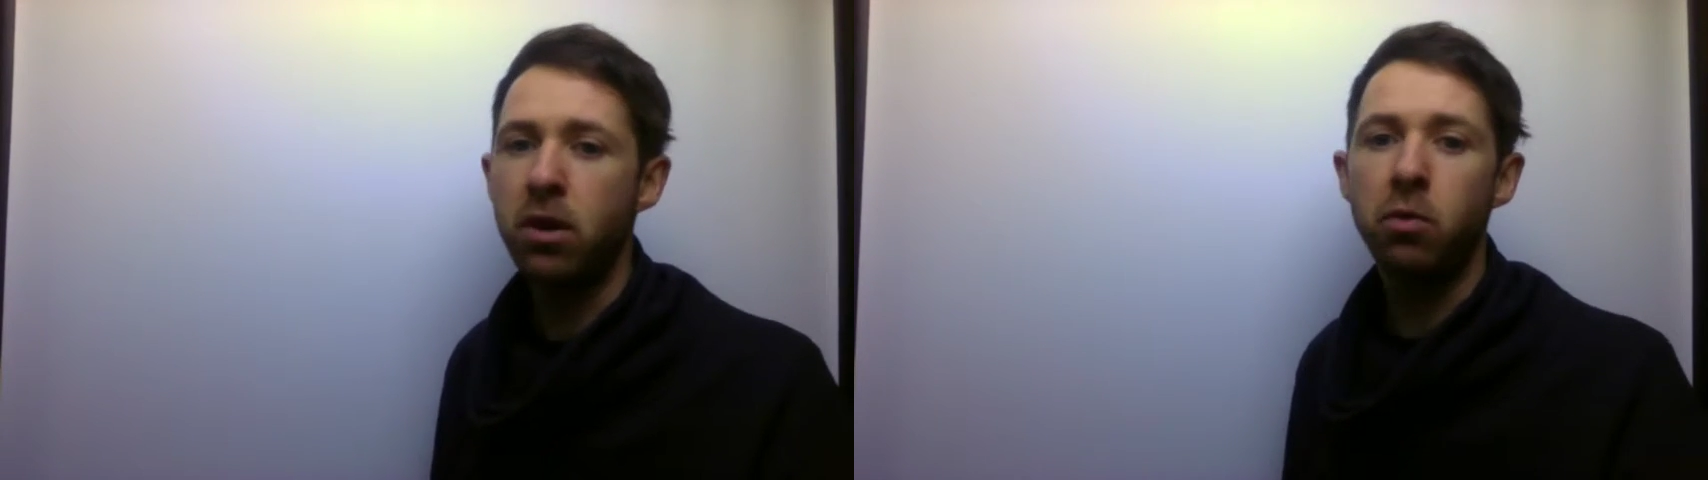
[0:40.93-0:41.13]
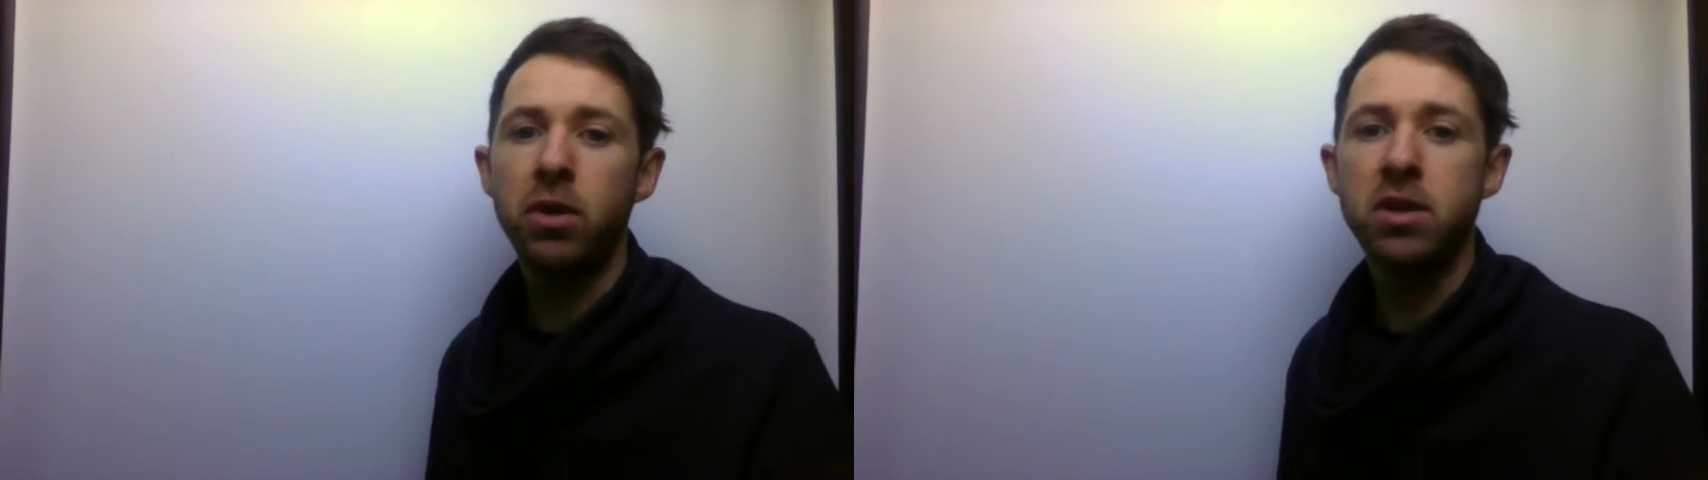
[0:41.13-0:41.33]

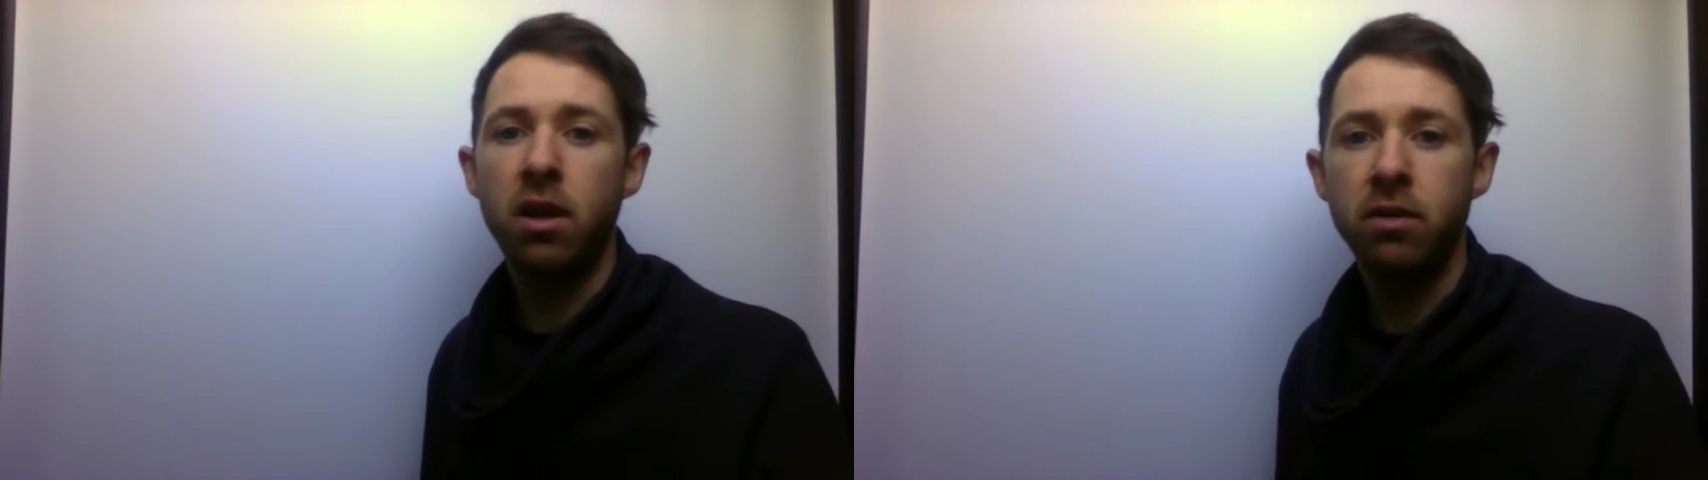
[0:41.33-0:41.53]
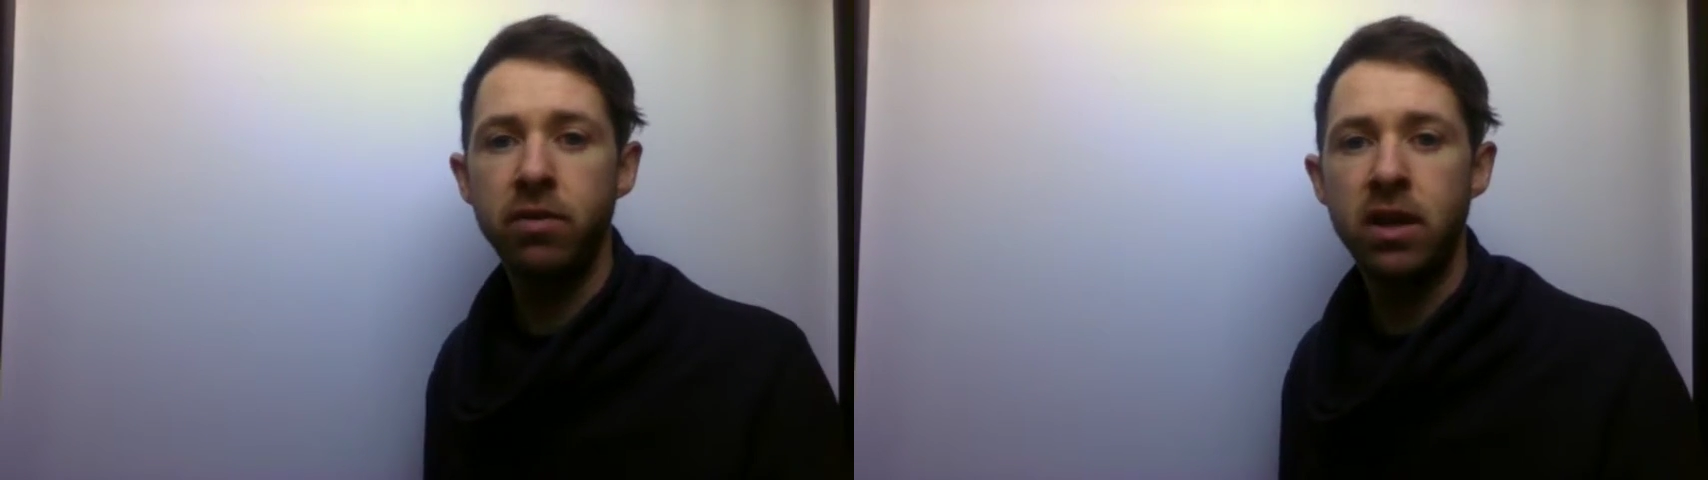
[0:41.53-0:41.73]
You can watch
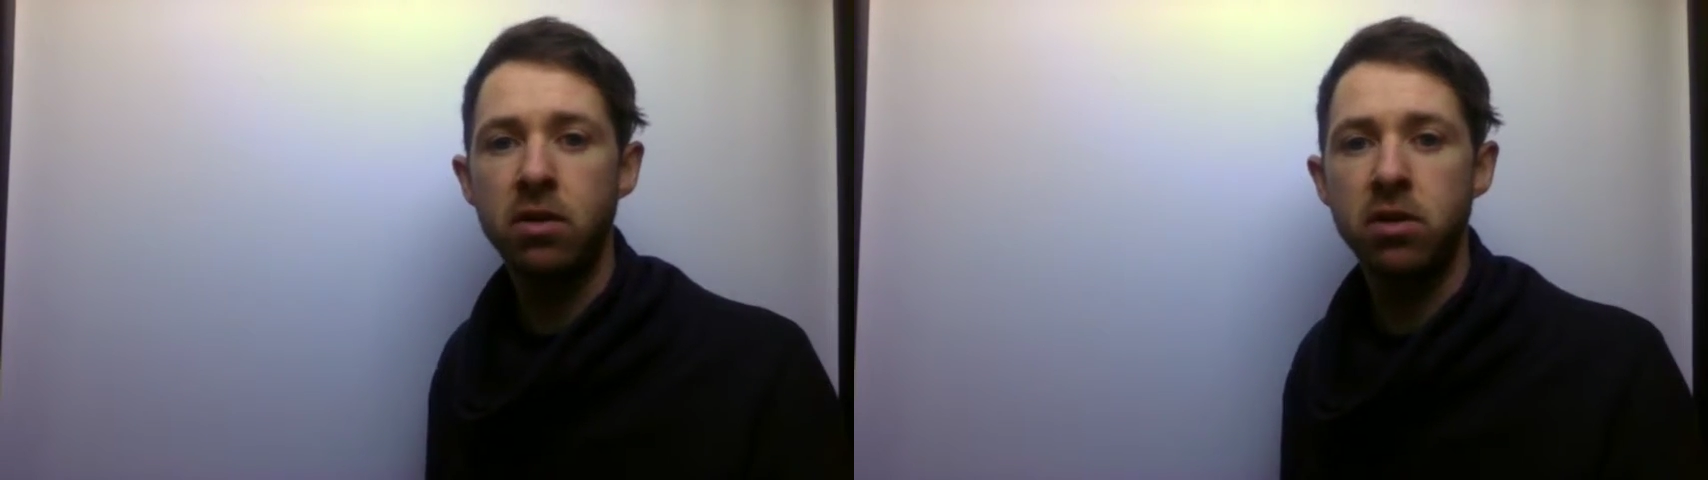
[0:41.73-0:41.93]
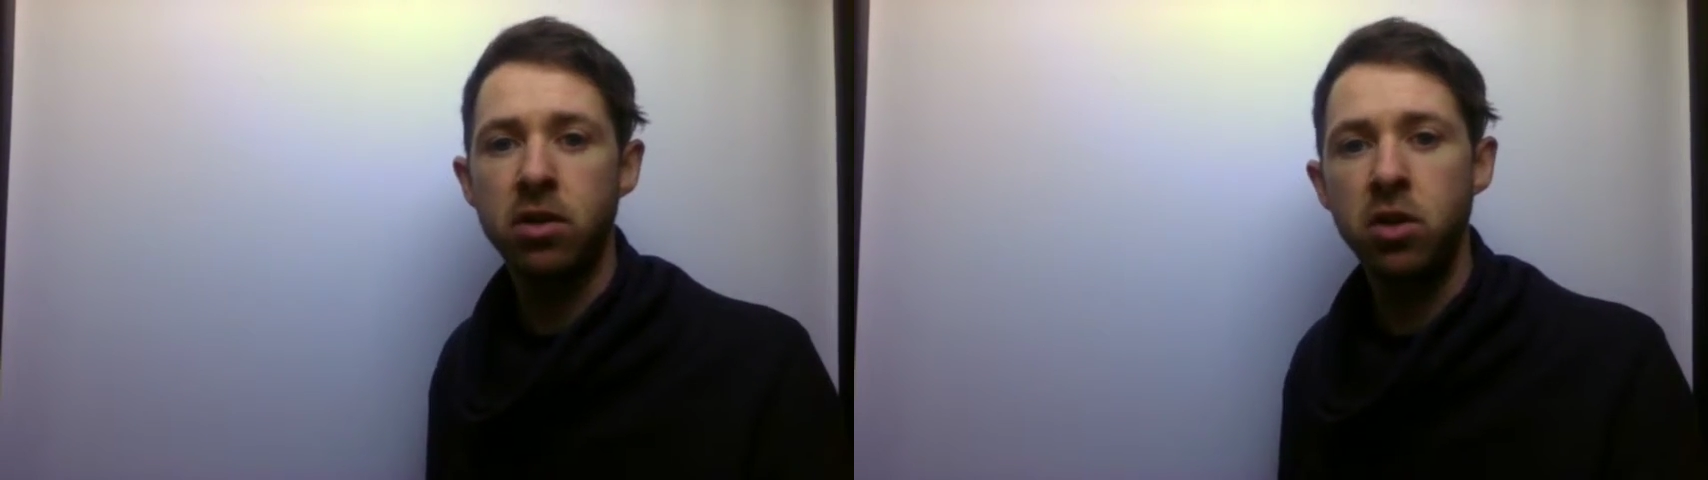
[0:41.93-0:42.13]
long
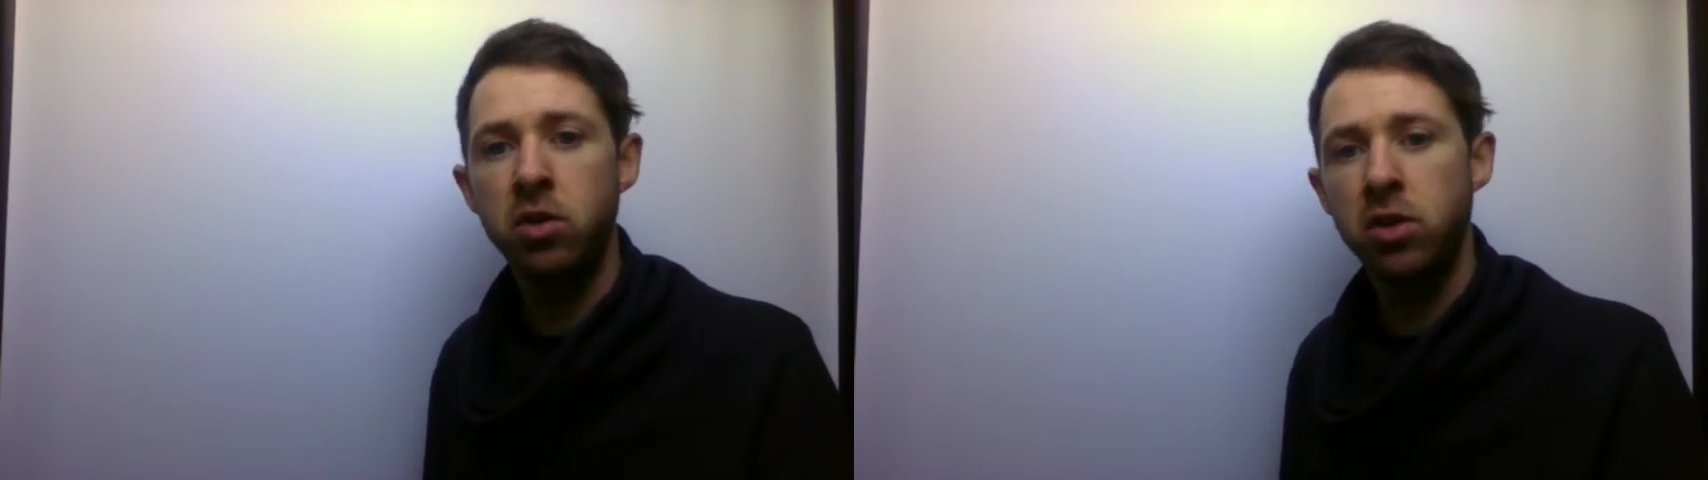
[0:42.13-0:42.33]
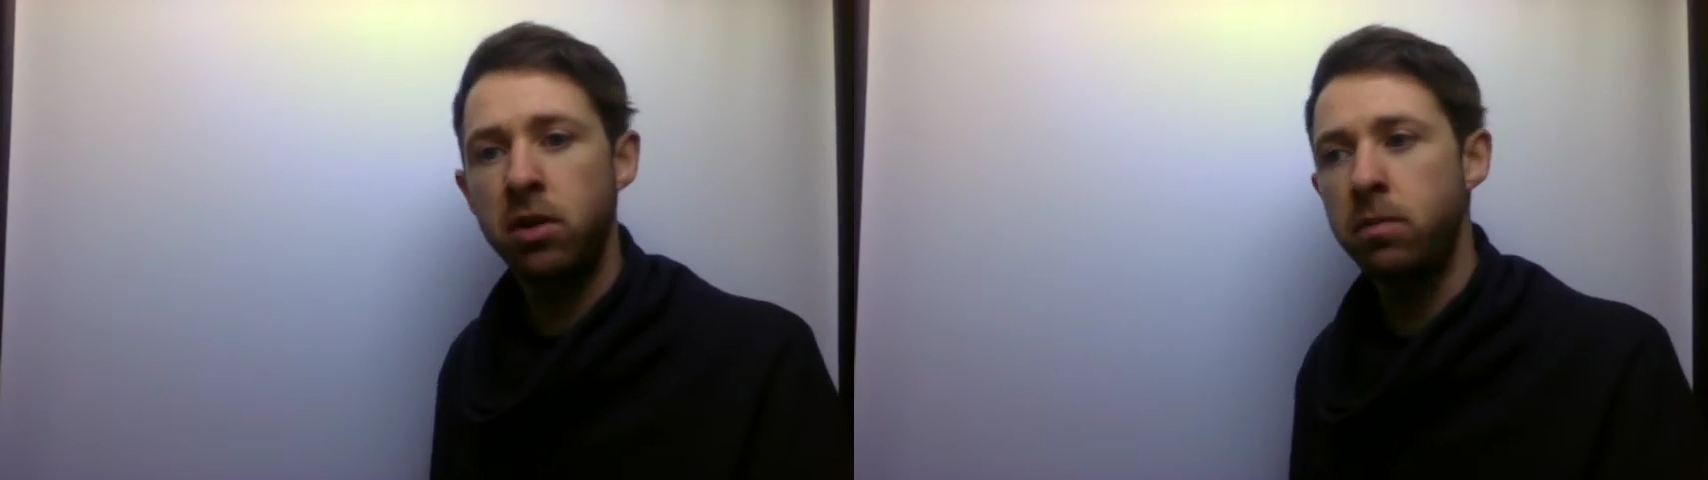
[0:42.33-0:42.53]
videos on
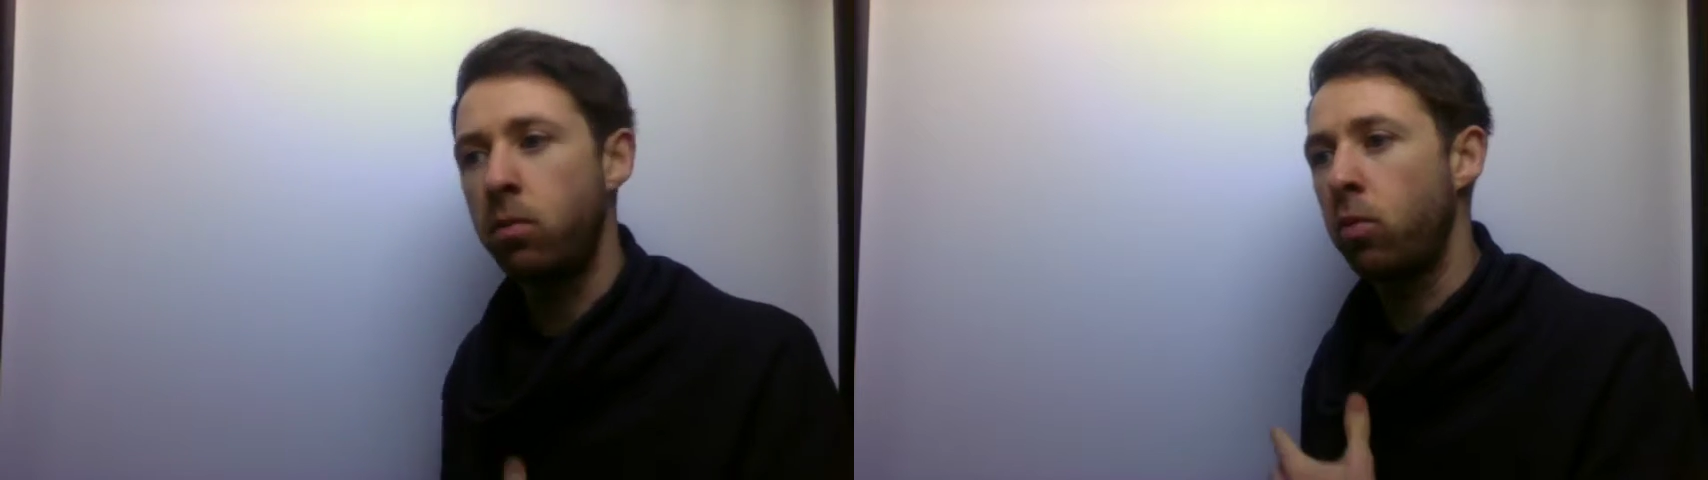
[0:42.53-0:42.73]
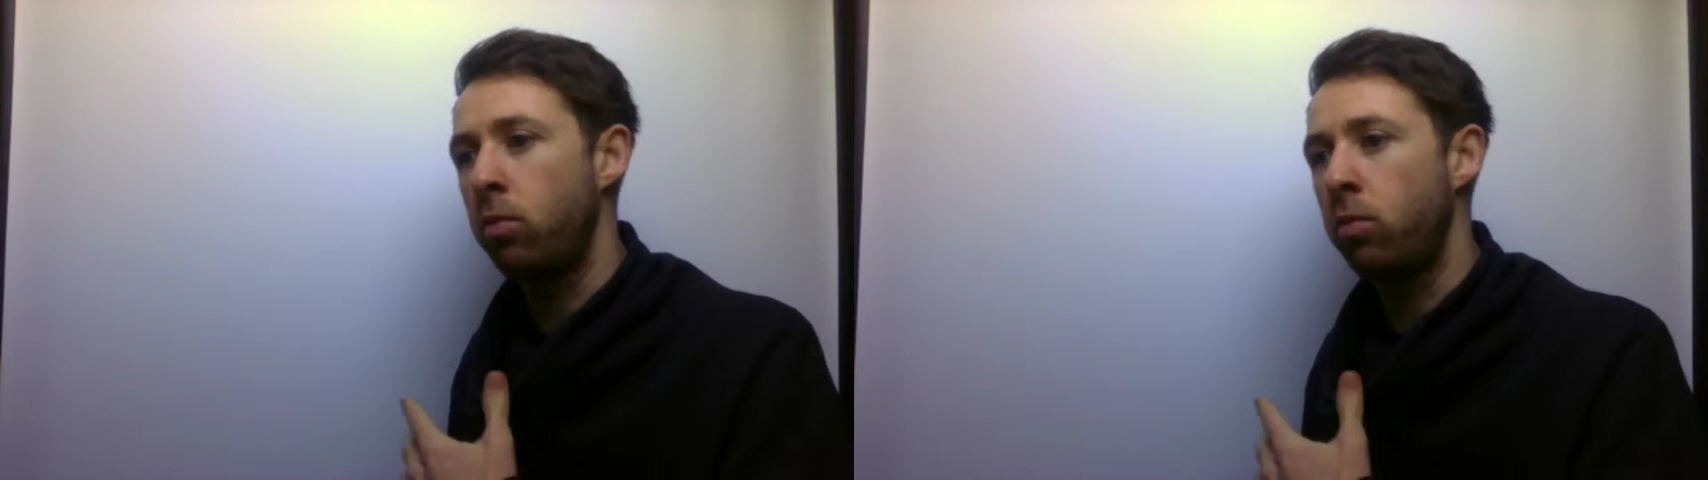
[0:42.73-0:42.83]
YouTube,